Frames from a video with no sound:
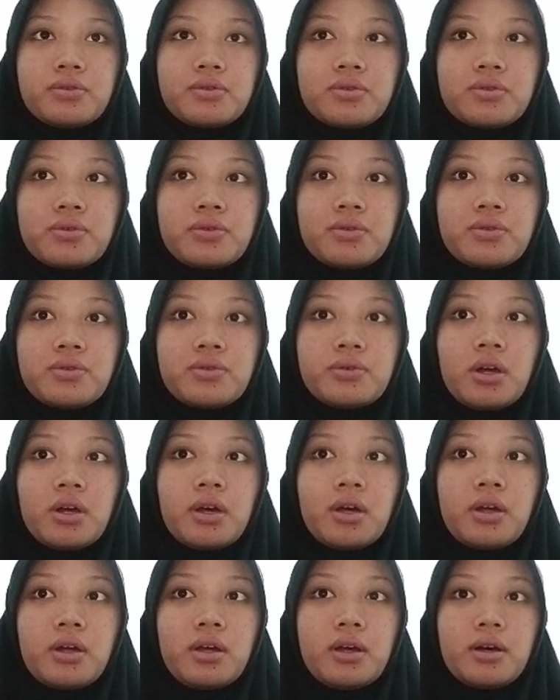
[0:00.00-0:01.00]

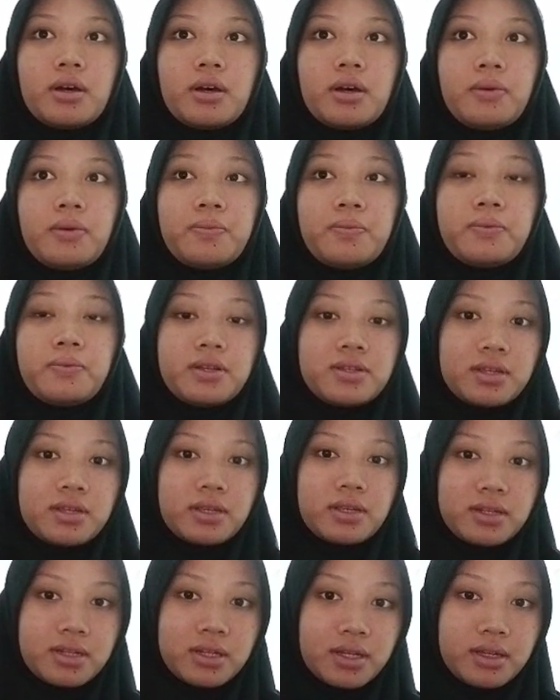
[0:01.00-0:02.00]
presenting about
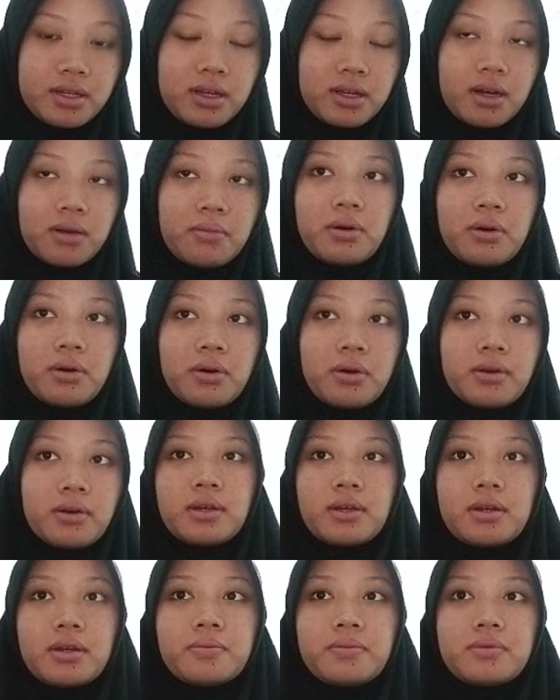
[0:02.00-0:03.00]
my
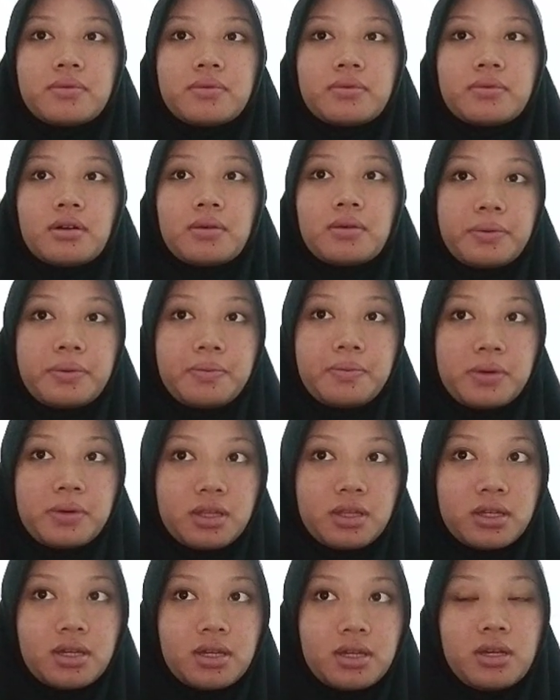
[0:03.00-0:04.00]
PPT with the
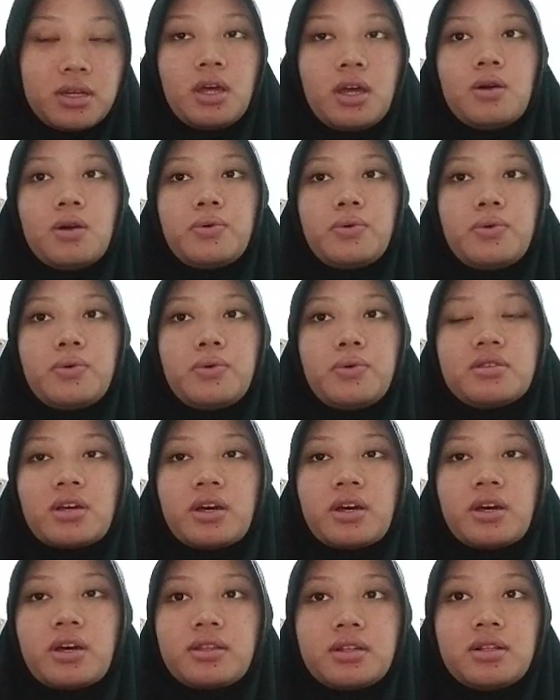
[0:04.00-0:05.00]
title is
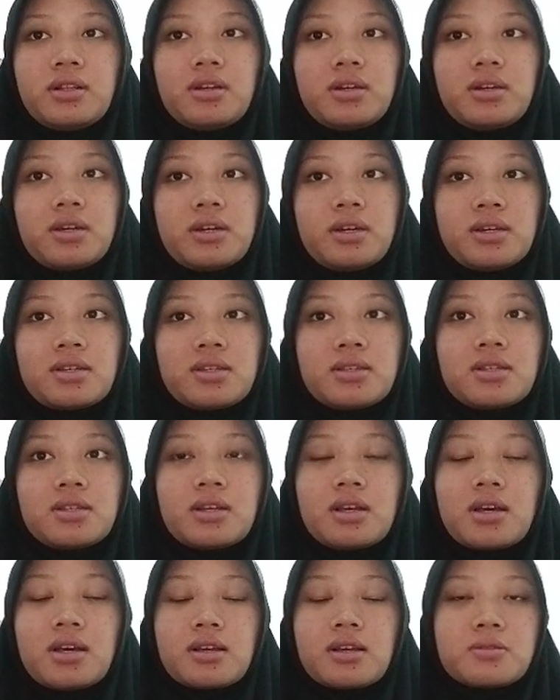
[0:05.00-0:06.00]
Exploring
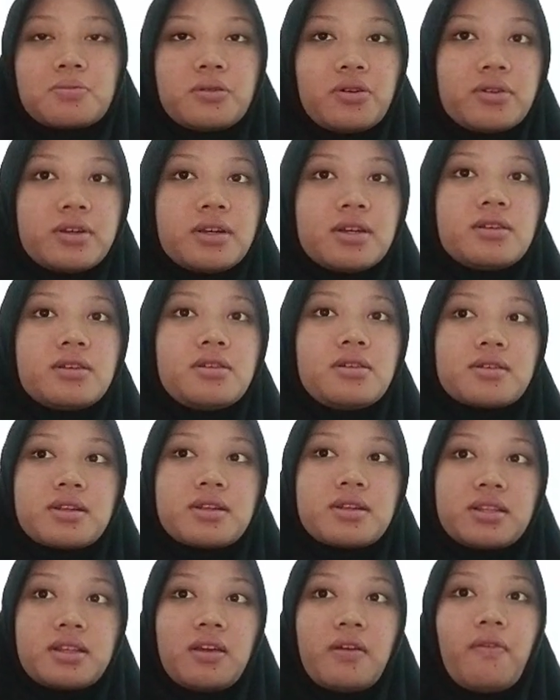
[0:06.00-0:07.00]
Cognitive Language
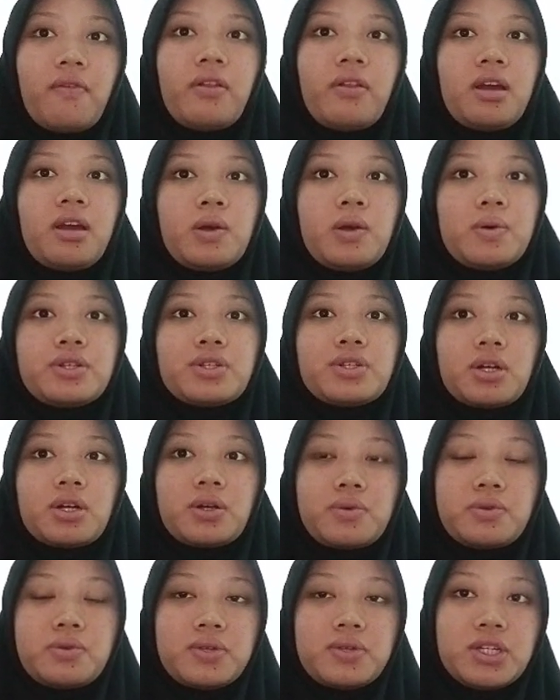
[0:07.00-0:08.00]
Acquisition
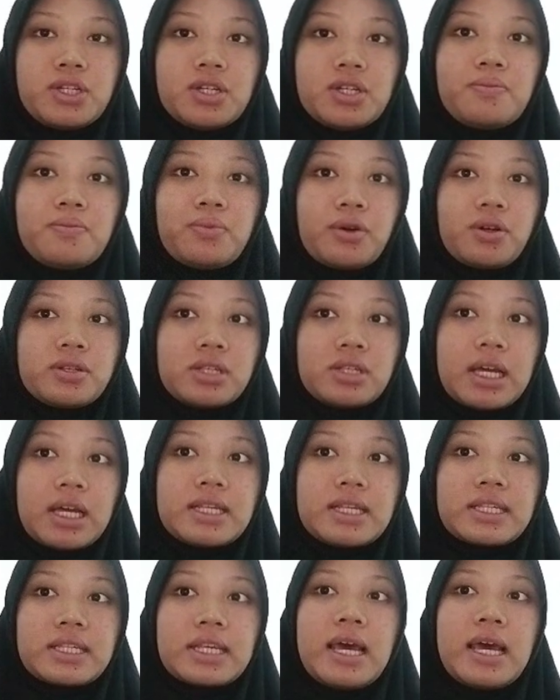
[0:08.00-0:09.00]
Process and
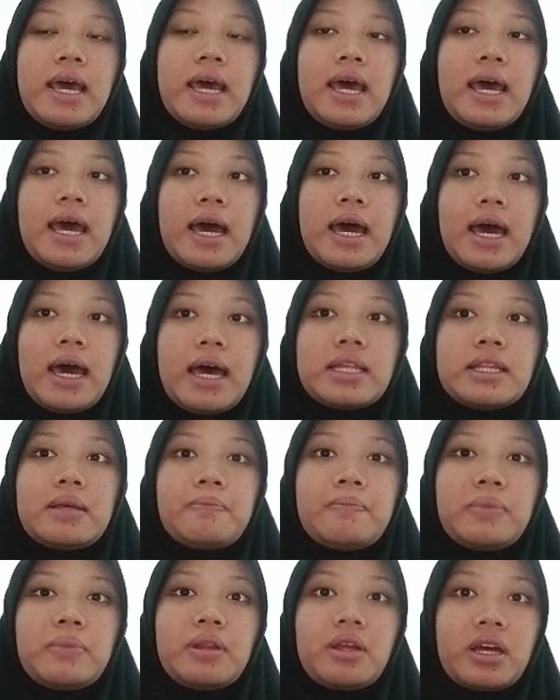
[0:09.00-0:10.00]
Implication in the
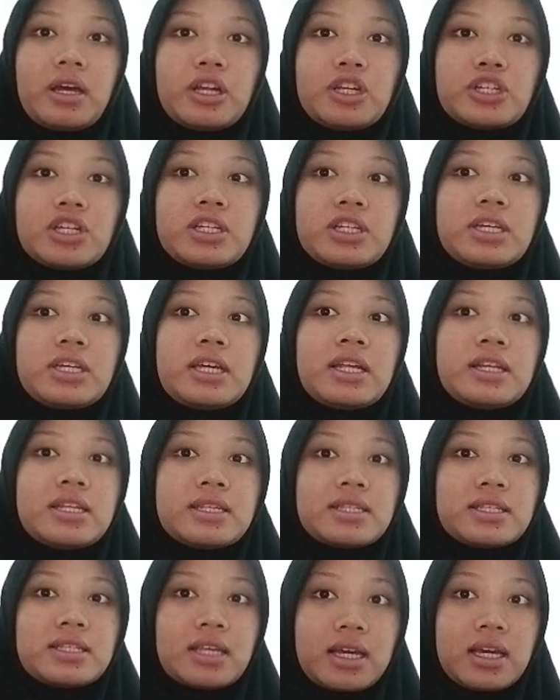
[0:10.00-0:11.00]
Second Language
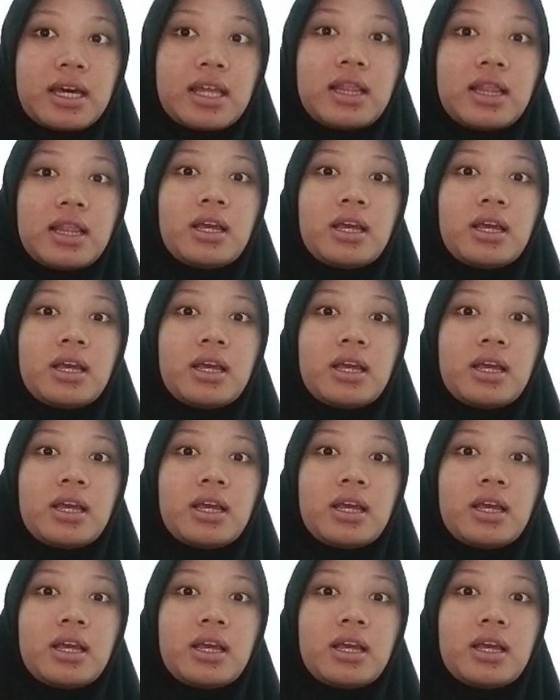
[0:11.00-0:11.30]
Learning.